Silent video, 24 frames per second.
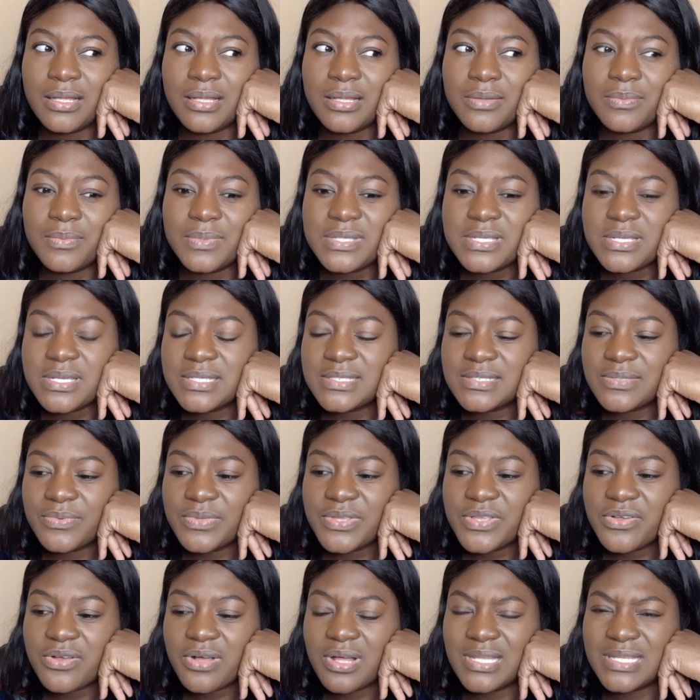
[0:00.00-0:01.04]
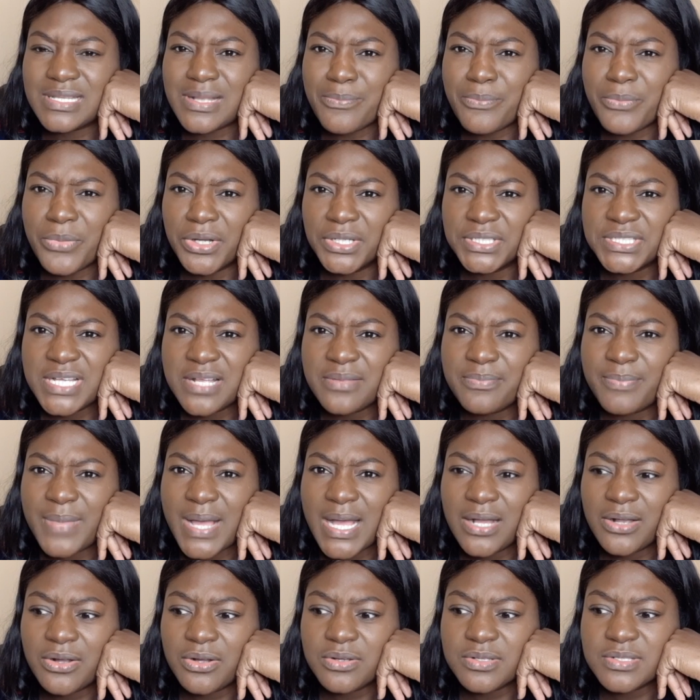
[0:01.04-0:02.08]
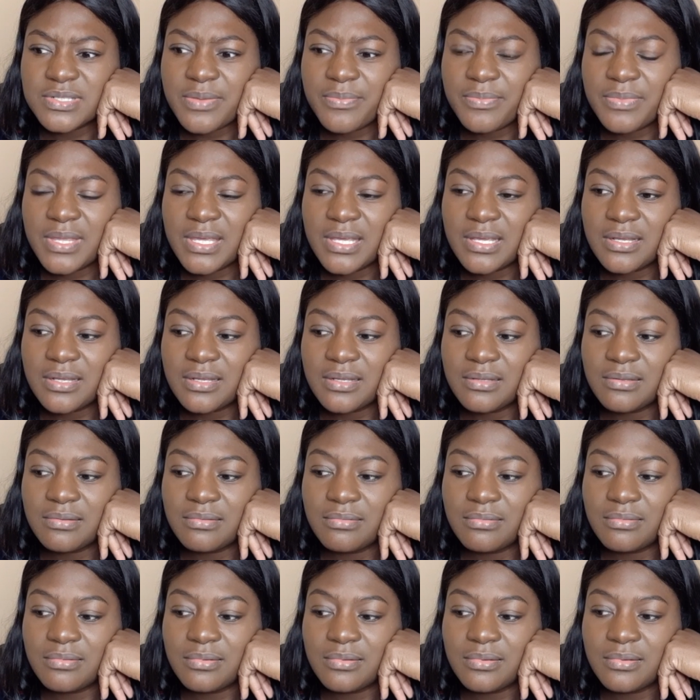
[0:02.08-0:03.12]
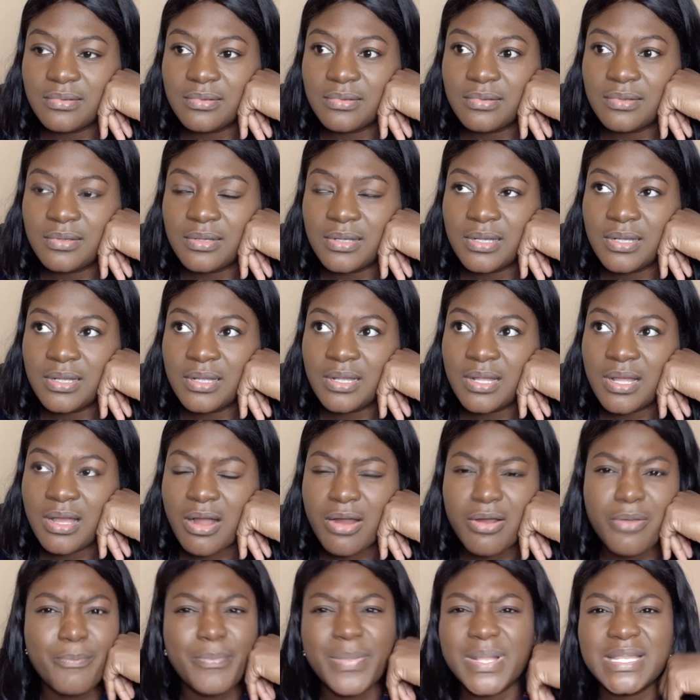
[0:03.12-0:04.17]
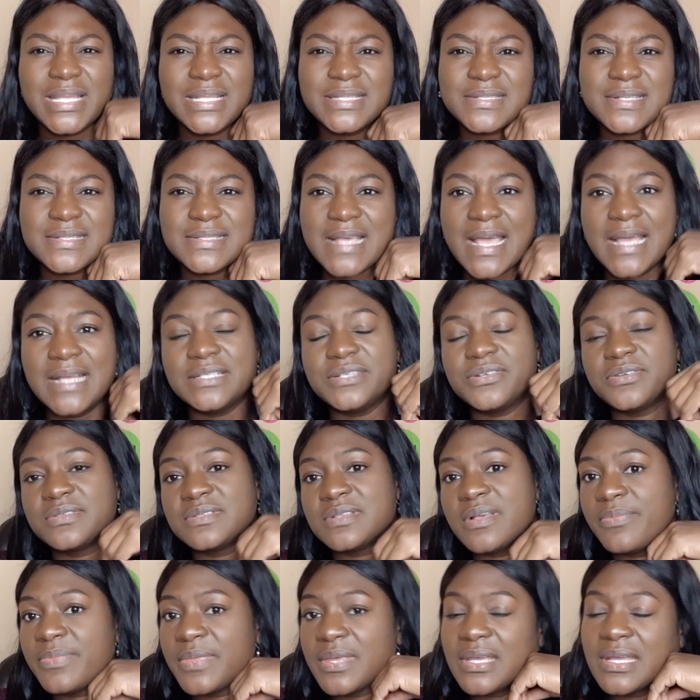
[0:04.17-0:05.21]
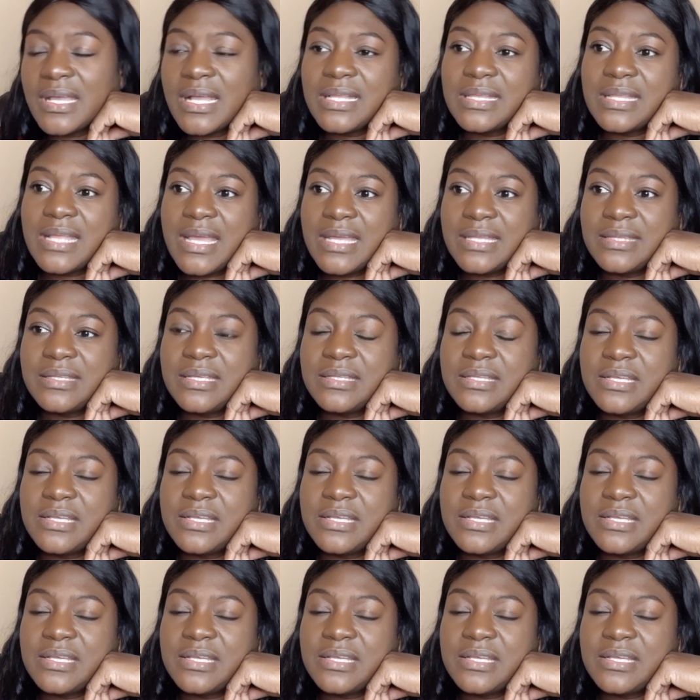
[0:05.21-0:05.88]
what do you call it, a merchant bank or something? or building society or something, and I did the